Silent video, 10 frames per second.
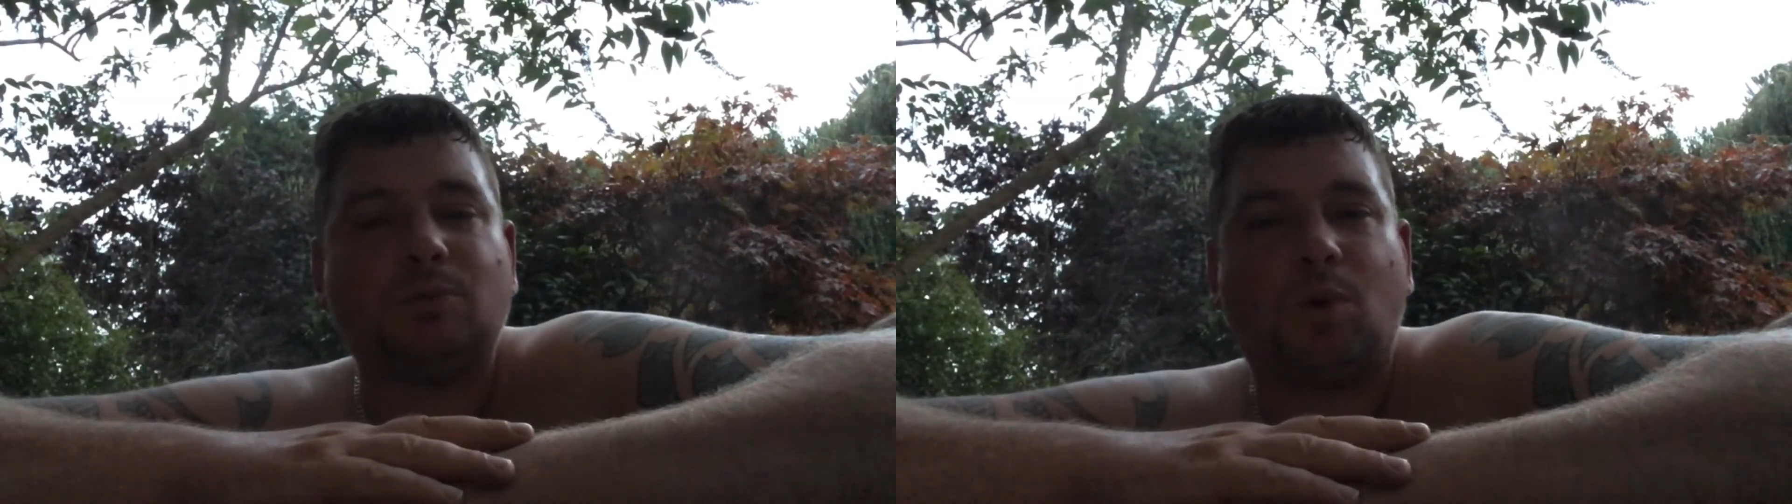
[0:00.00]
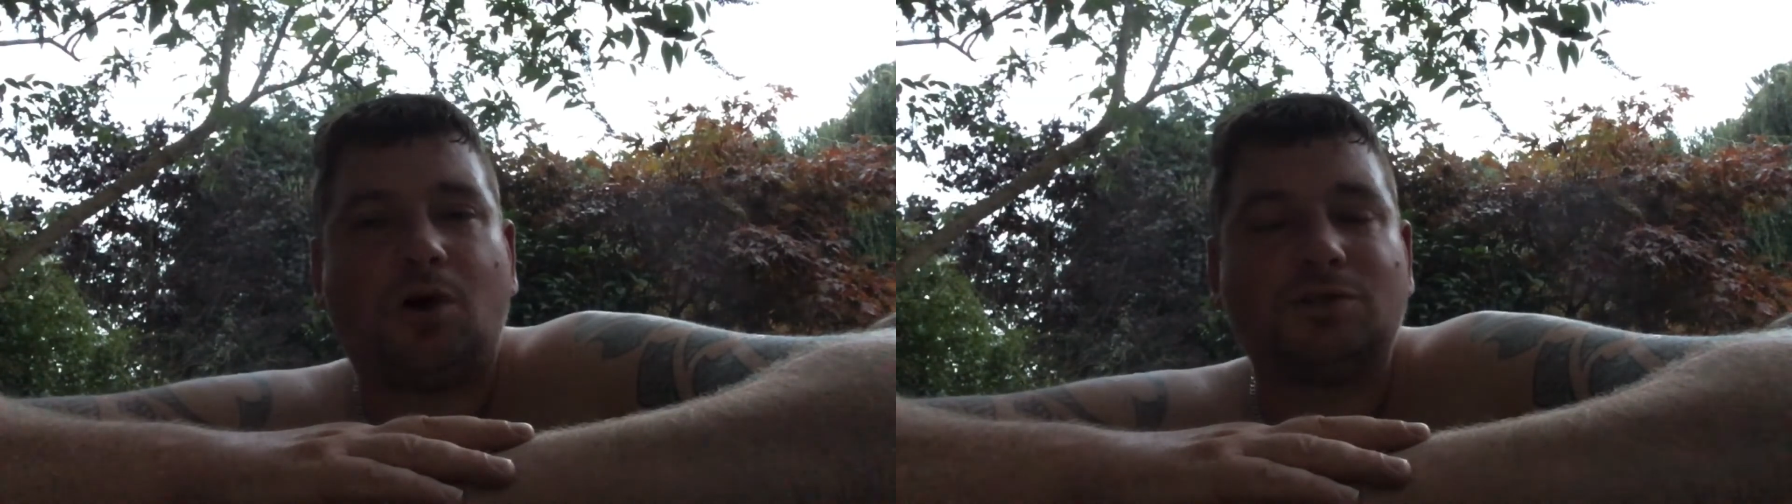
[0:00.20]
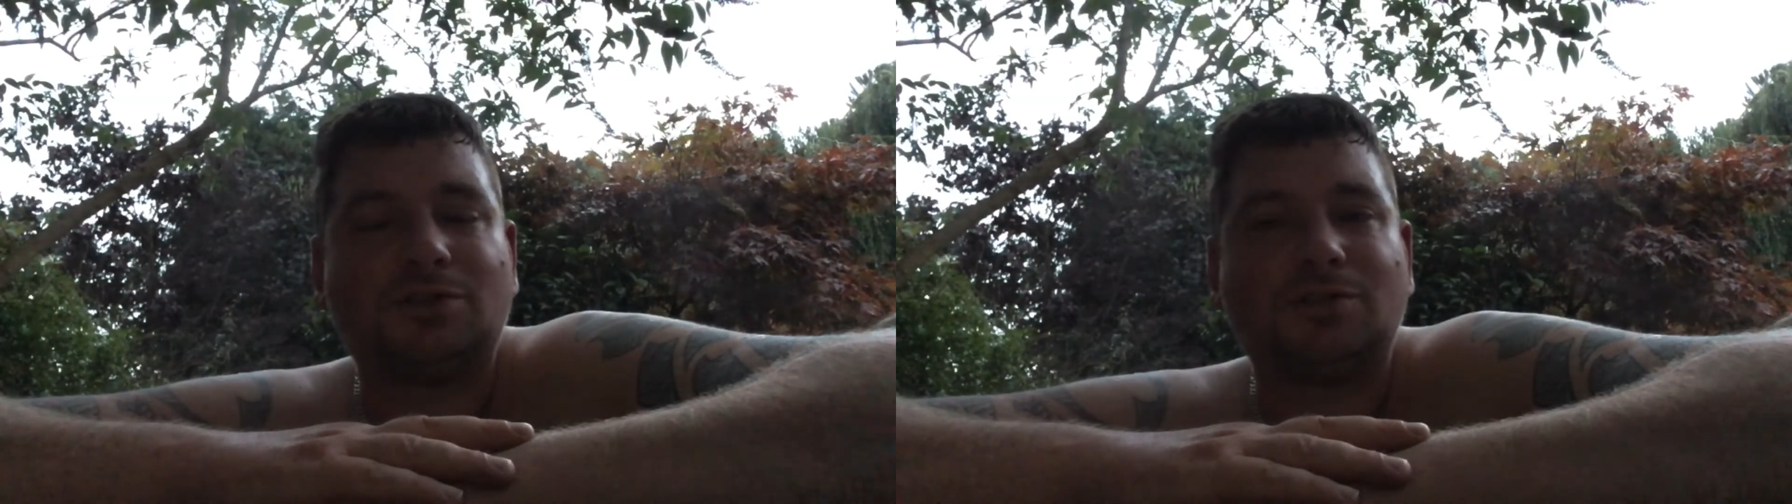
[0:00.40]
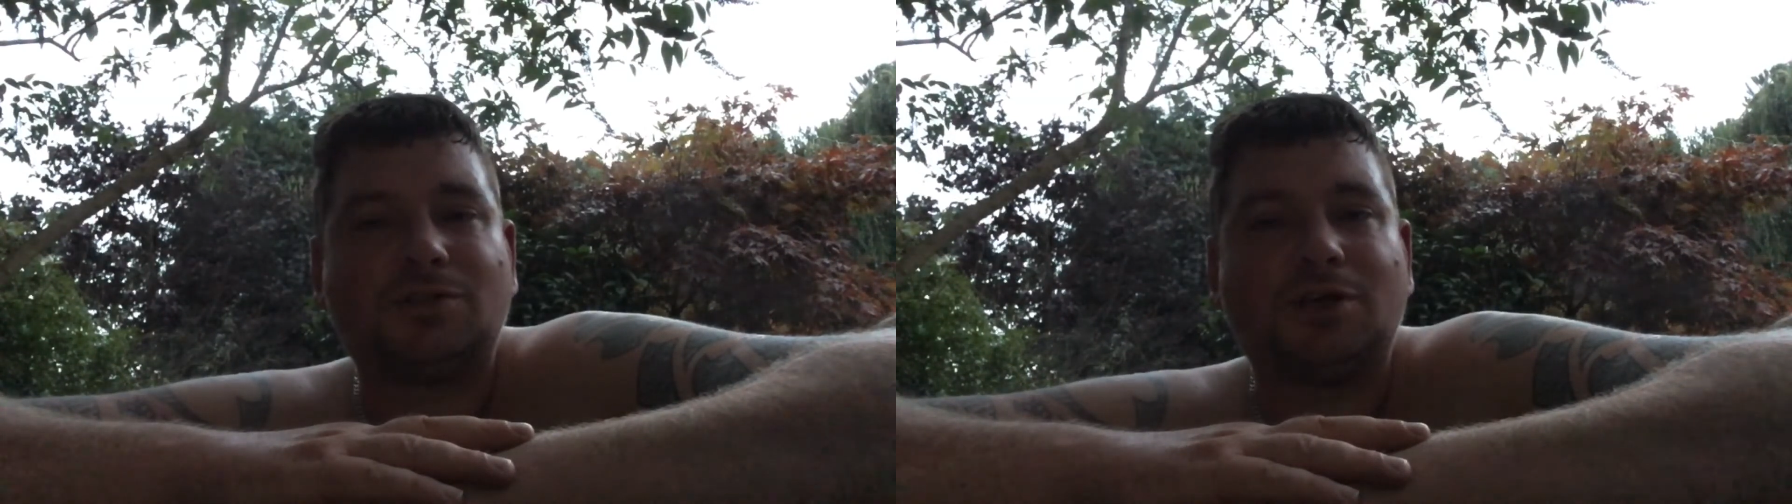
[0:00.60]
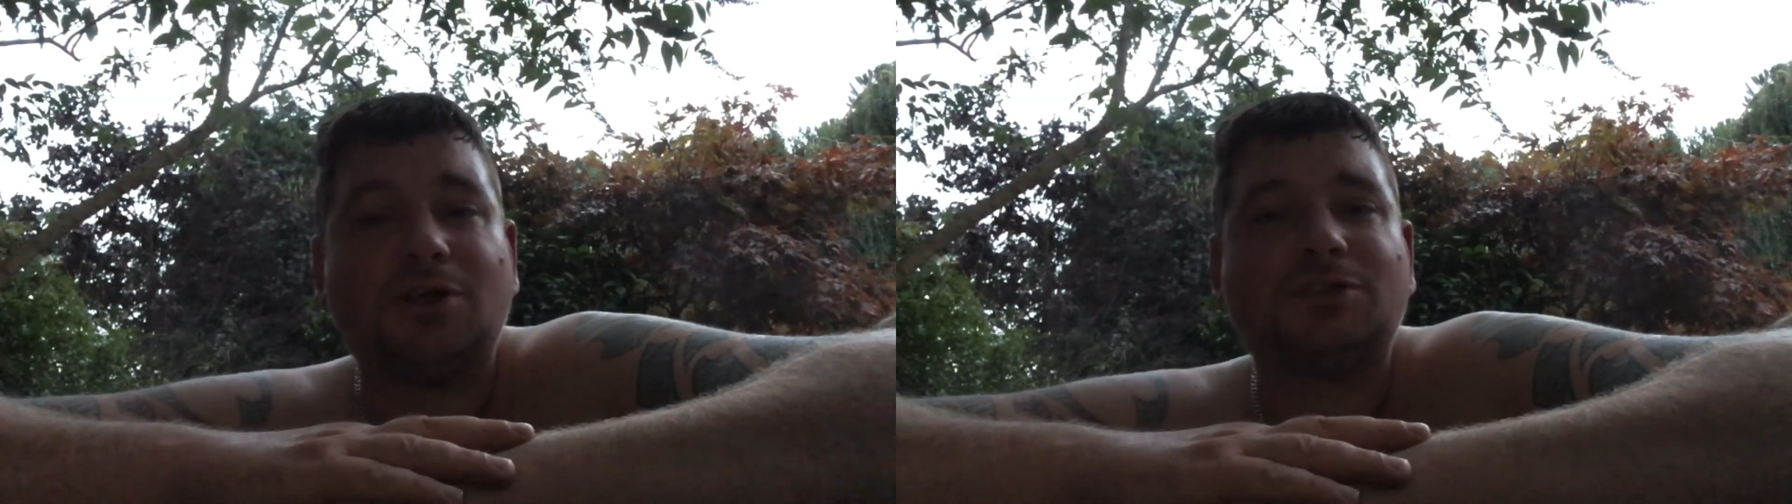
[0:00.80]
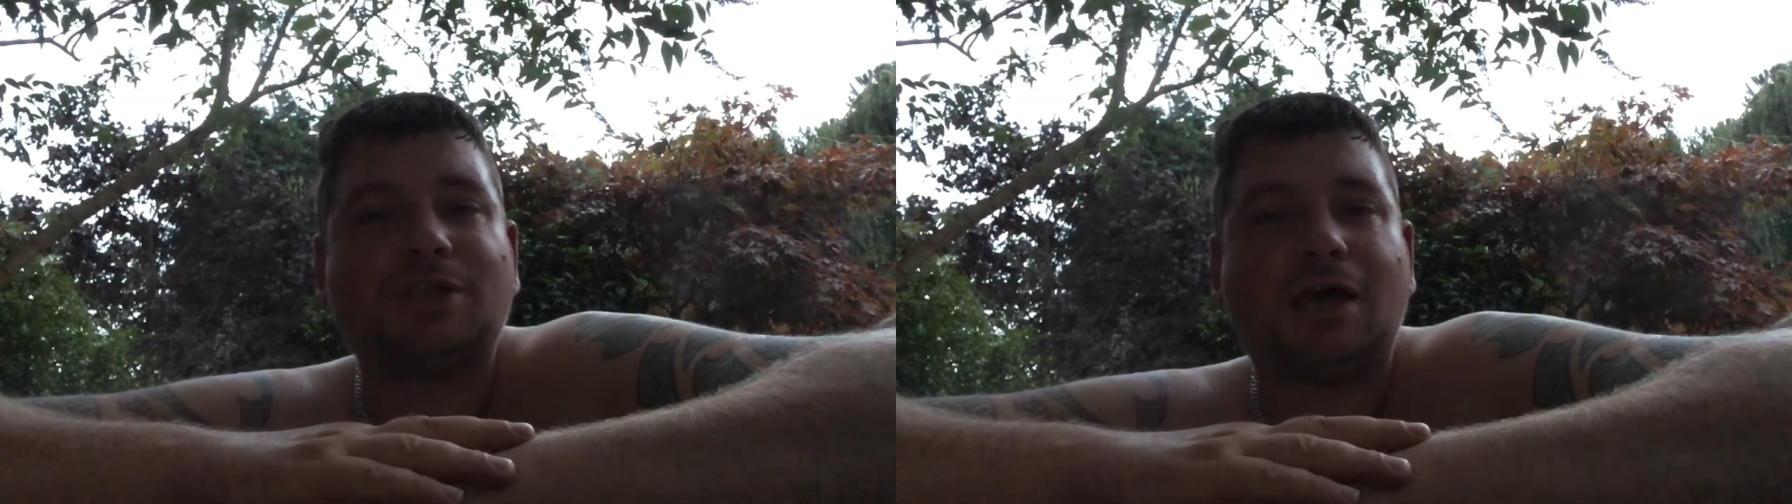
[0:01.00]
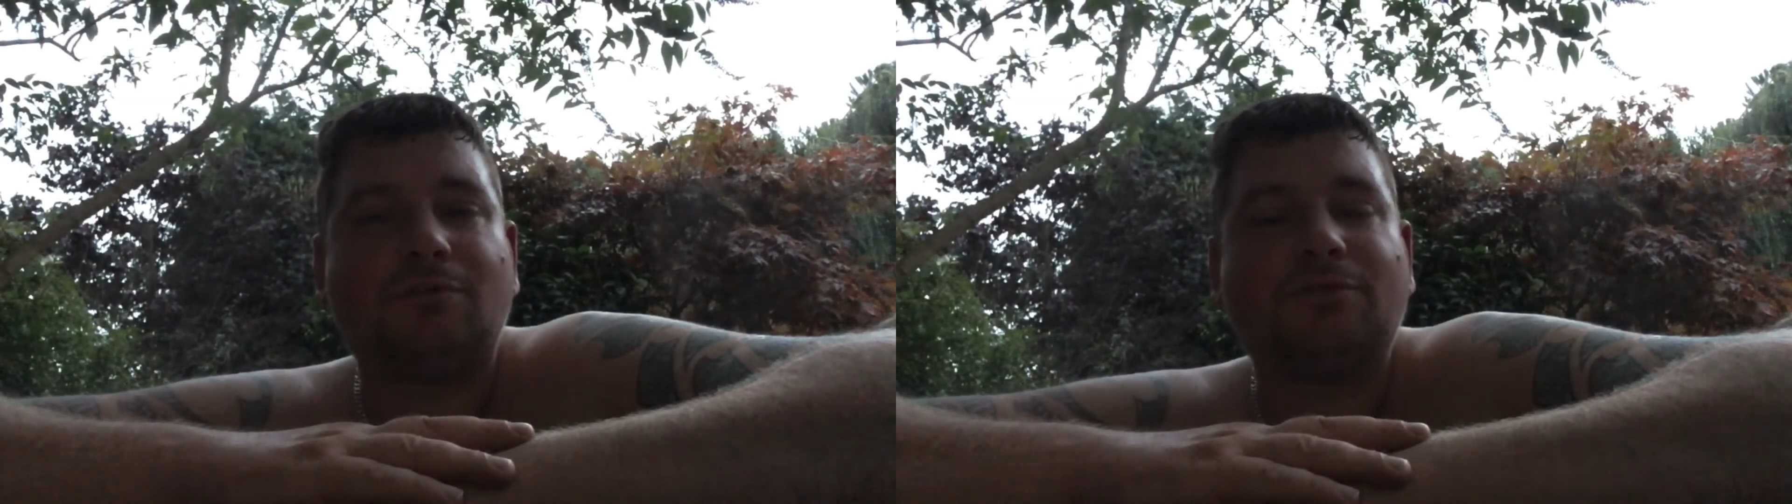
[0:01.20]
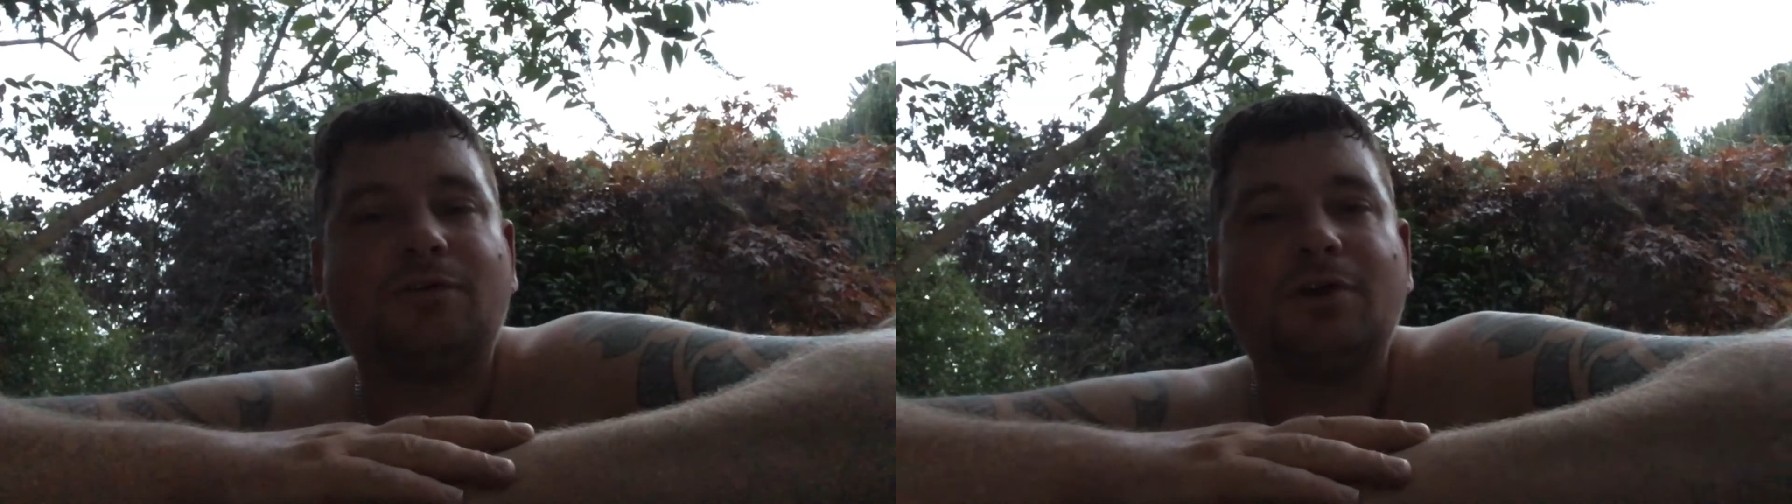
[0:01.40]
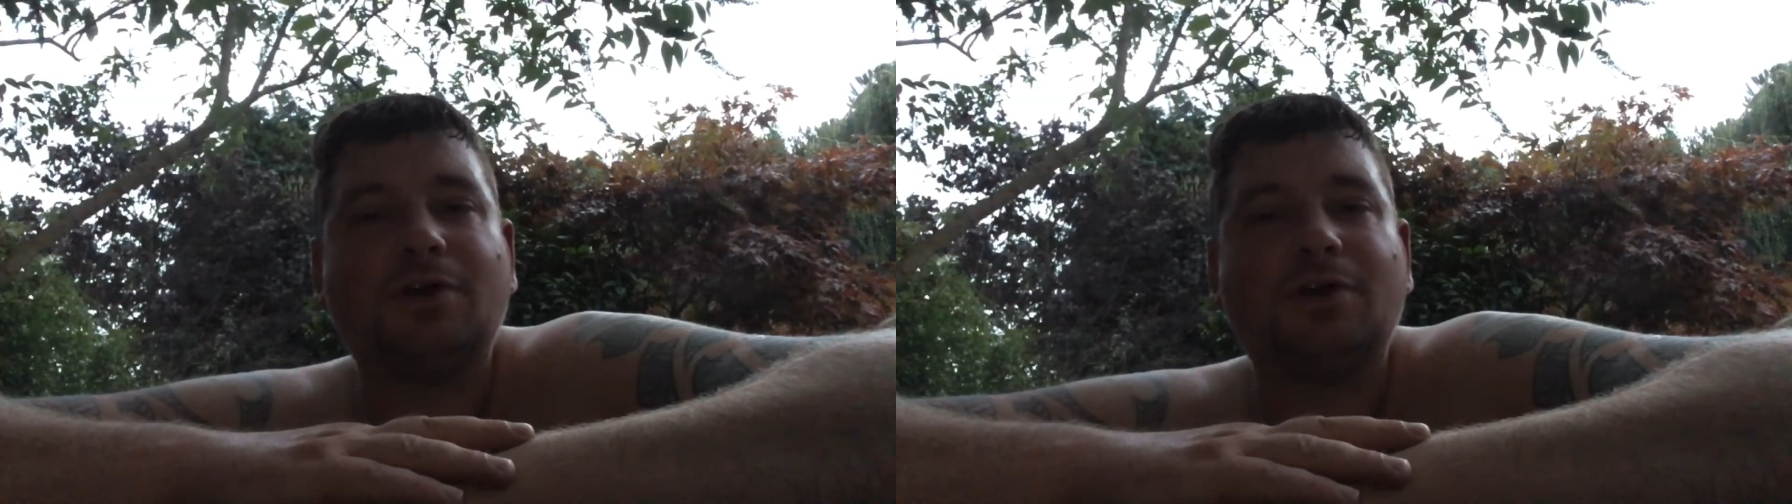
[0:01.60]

Waters herself